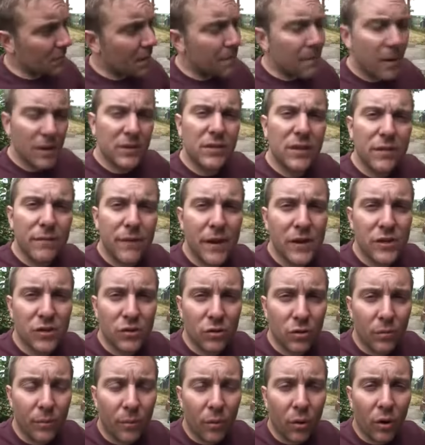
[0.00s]
Most
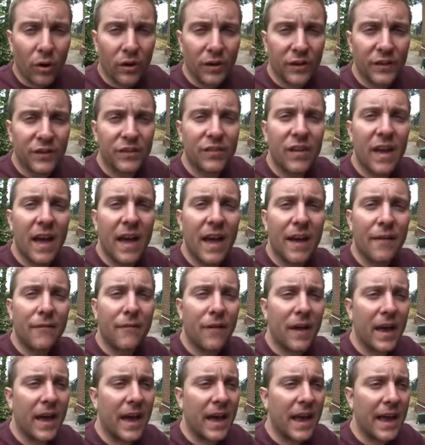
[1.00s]
conventional boilers have
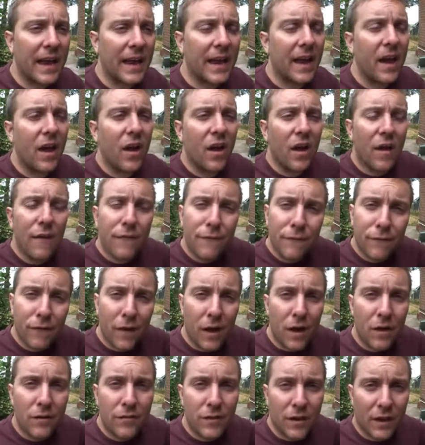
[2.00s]
a
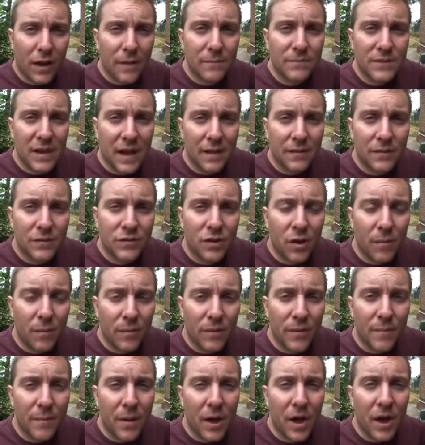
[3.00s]
flow that comes out the top
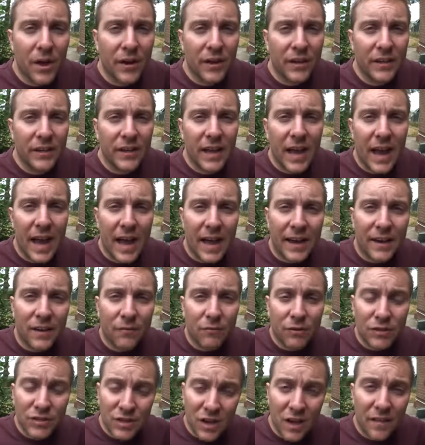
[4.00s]
of the burner and a
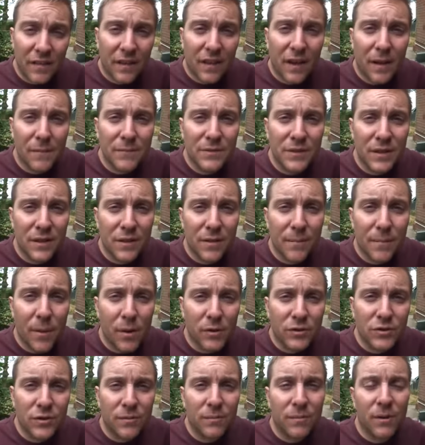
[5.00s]
return that comes in at the
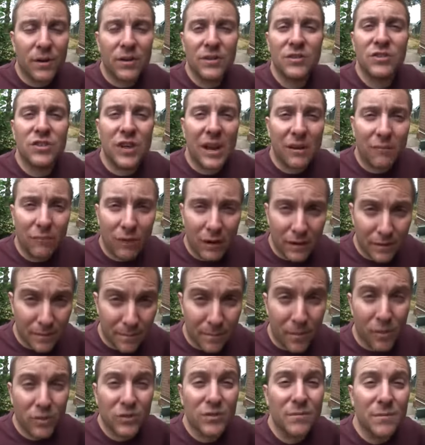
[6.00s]
bottom, because generally the
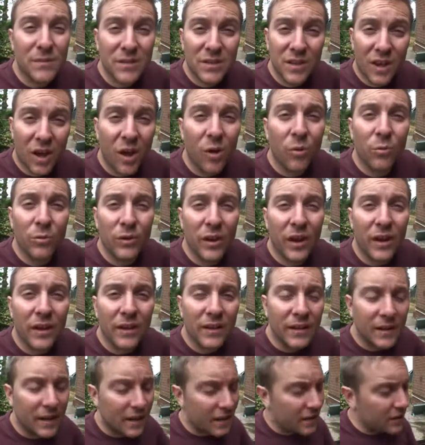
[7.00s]
bottom is colder.
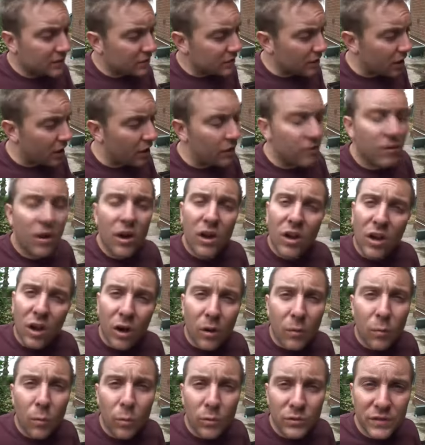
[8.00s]
So
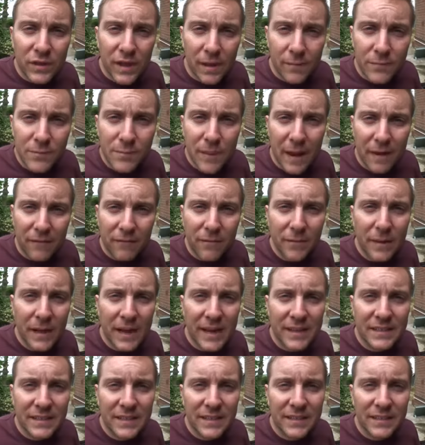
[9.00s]
cold water comes back from the
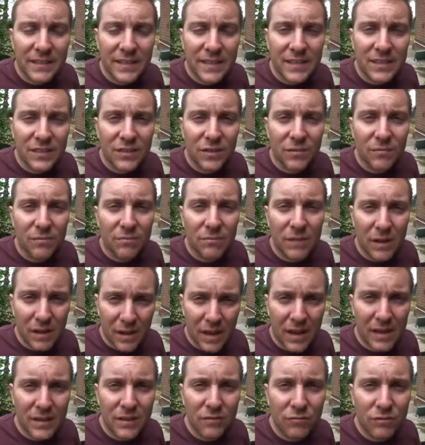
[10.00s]
heating system
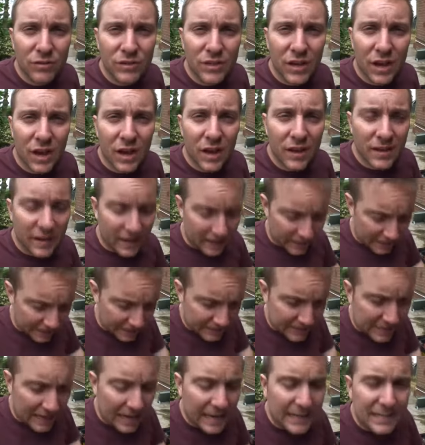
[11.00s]
in the return,
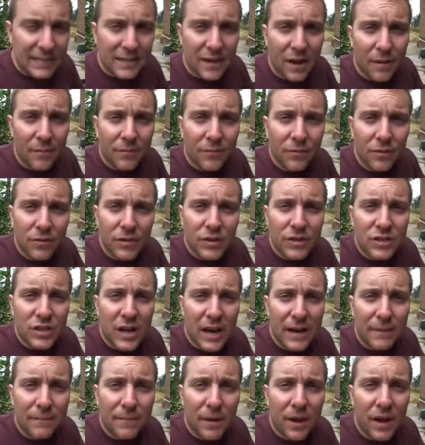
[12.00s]
is heated up through the
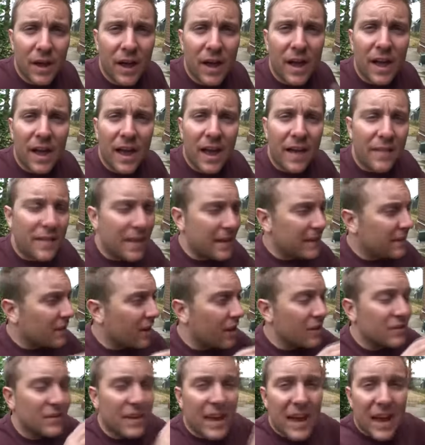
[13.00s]
chamber and then
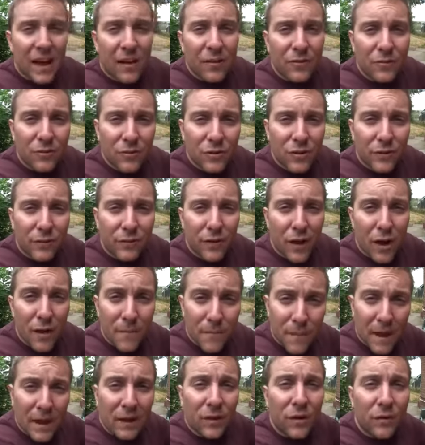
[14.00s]
goes out through the flow
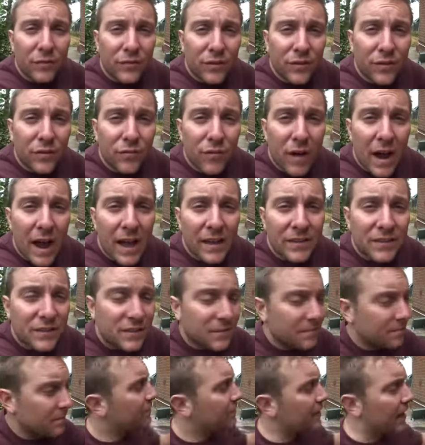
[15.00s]
back off to the
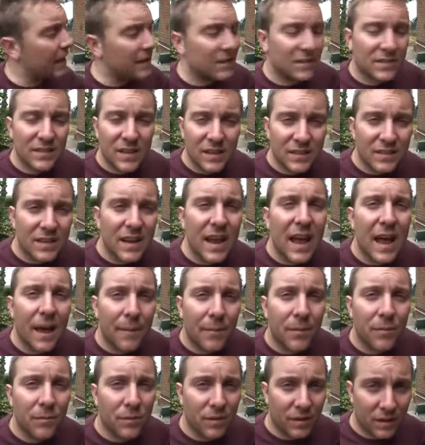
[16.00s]
rads. That doesn't
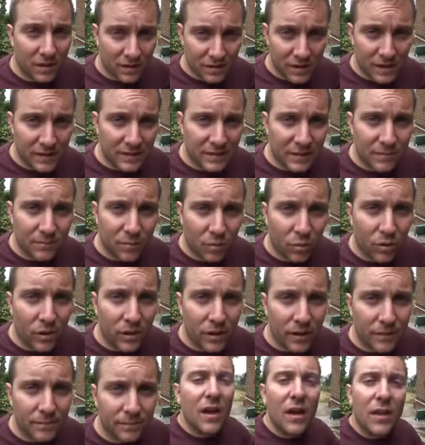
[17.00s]
happen with a condensing
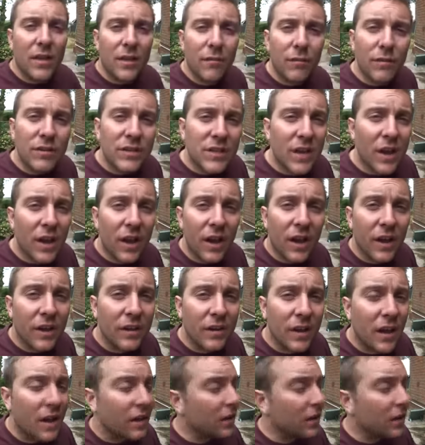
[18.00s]
boiler. The return